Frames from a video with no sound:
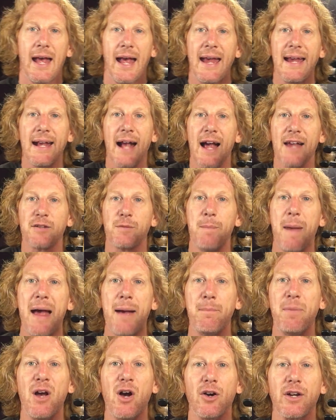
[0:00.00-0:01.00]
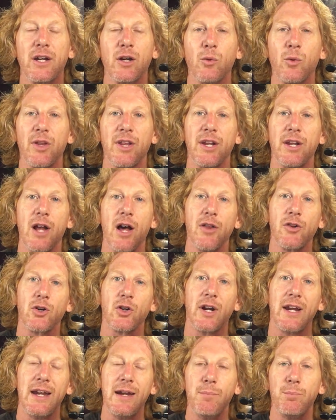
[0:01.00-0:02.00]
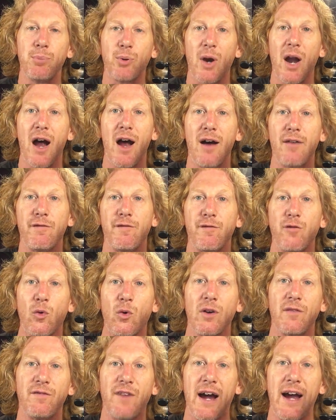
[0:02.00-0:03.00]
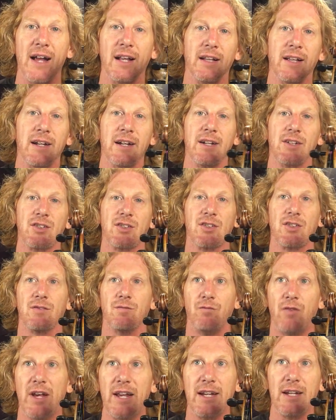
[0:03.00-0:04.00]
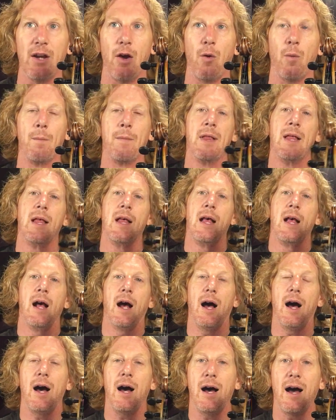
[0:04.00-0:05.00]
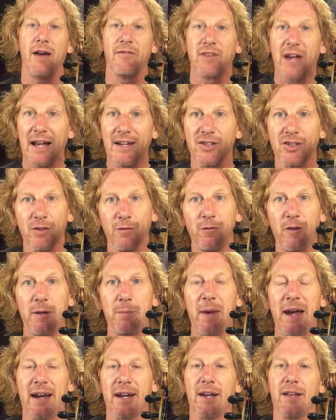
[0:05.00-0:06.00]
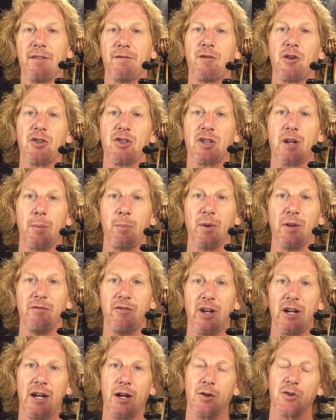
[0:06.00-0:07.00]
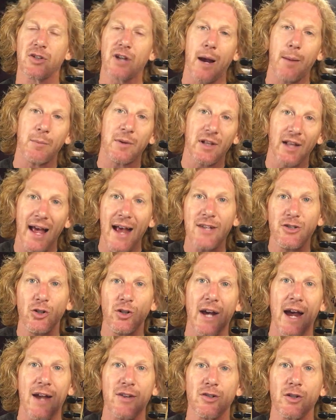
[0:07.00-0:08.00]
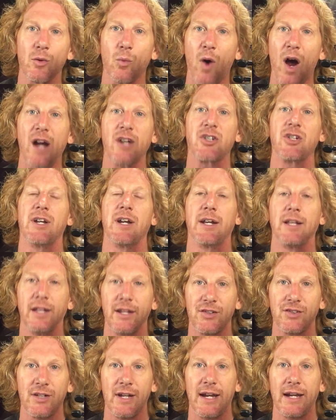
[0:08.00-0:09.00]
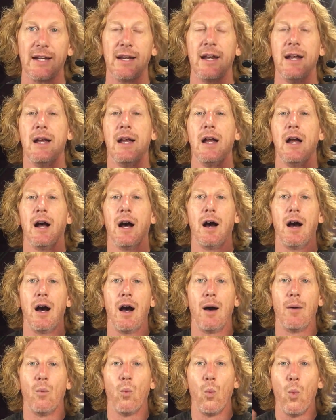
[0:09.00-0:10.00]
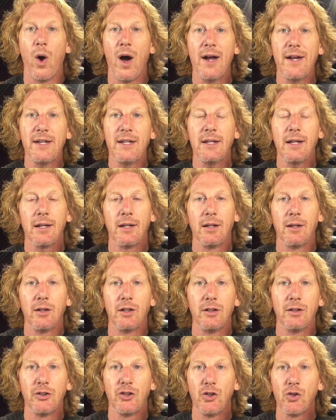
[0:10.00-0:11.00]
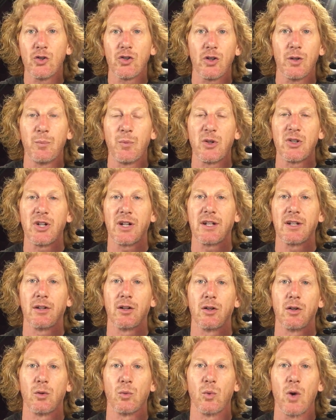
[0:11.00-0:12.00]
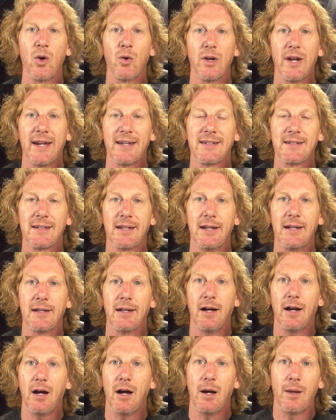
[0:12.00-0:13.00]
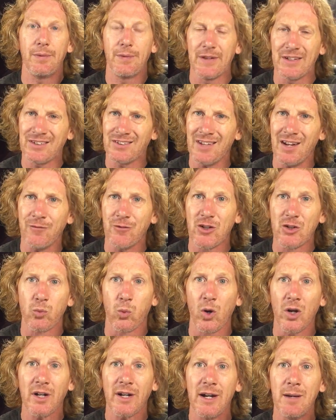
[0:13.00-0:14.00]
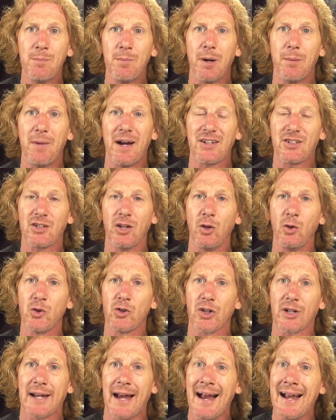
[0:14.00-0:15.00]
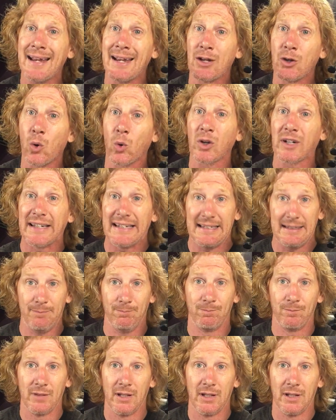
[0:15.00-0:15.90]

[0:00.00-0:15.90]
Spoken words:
Hey guys, Matt Bell here with another Improv for Violinists video. I've gotten some feedback on the first couple of videos. I'm glad you guys are watching and listening. One user in particular wrote and said, this stuff is working, but my solos are kind of dorky.